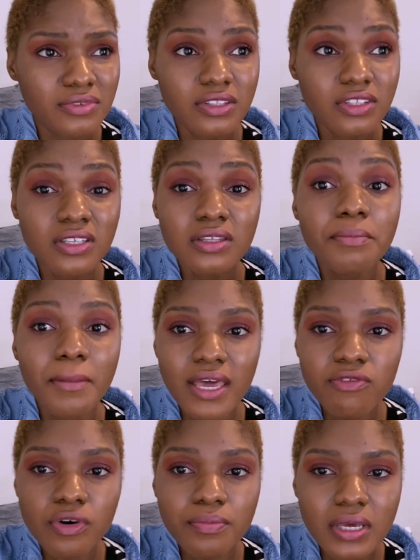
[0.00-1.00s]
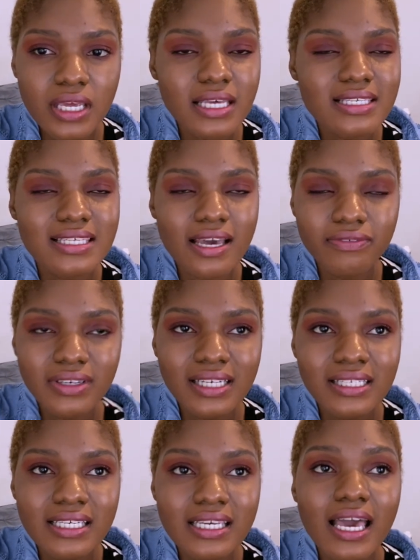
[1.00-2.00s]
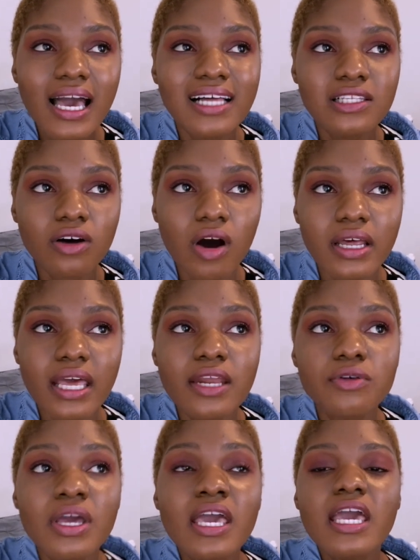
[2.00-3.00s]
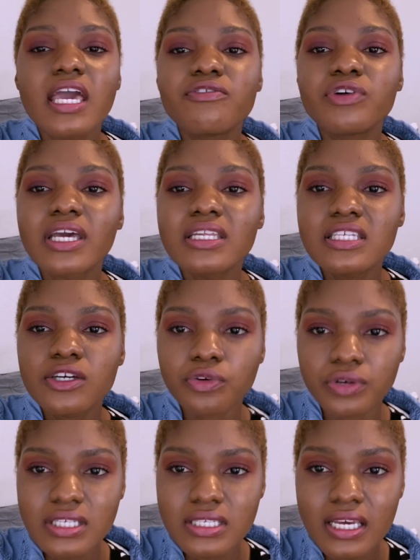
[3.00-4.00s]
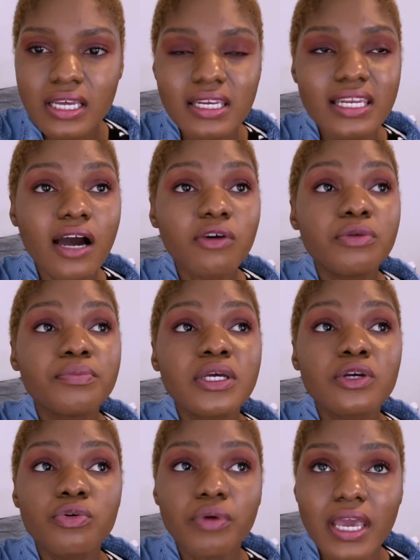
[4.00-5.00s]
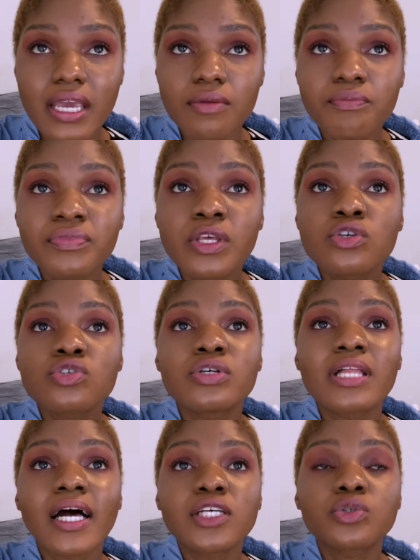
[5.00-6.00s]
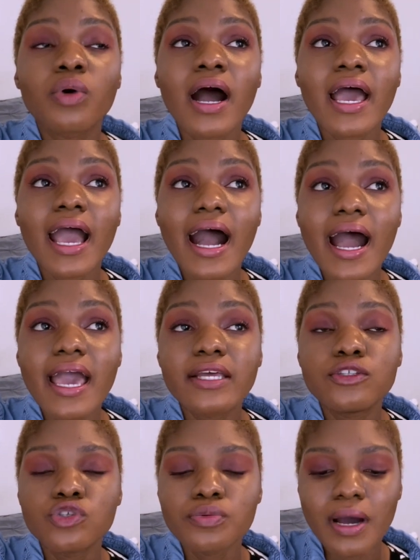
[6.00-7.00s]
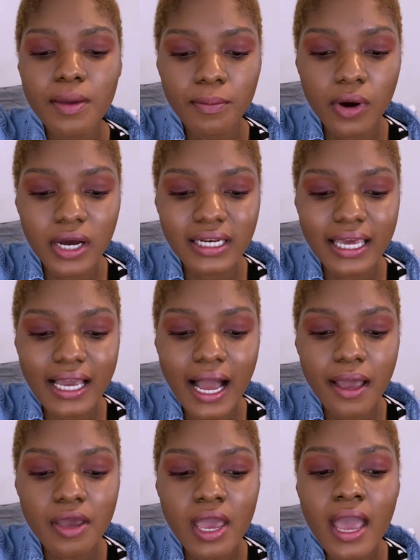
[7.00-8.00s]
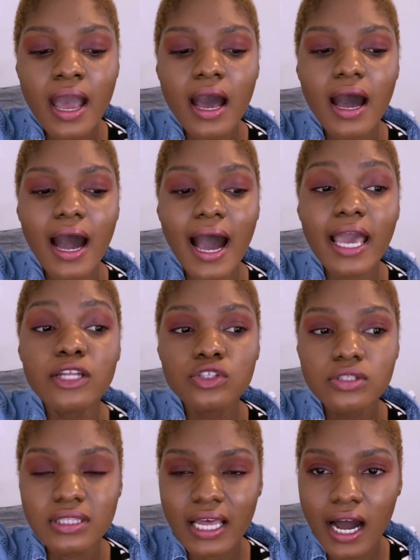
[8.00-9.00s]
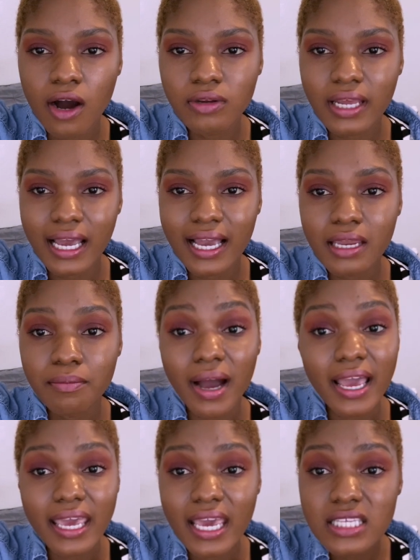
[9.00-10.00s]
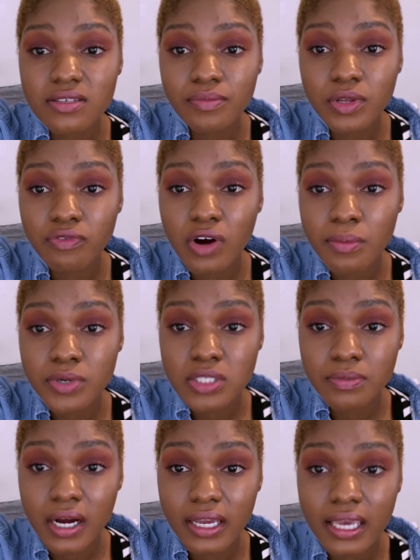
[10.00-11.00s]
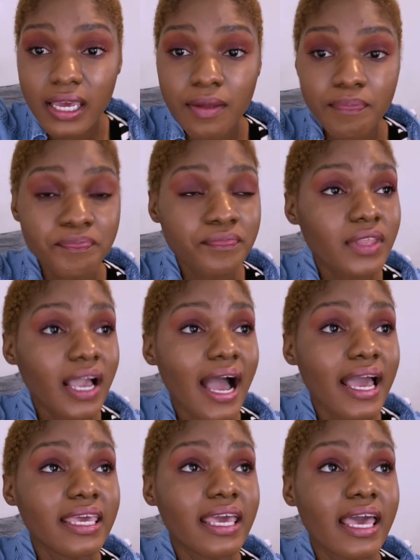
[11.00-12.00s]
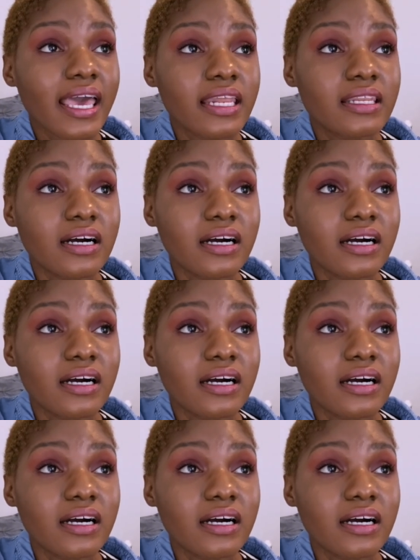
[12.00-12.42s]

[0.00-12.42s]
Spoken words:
The demand for meat is definitely a lot, and if we can decrease it, that would be great. So that's why I do my part. Like, I now, like, I get my eggs from the farmers market. I get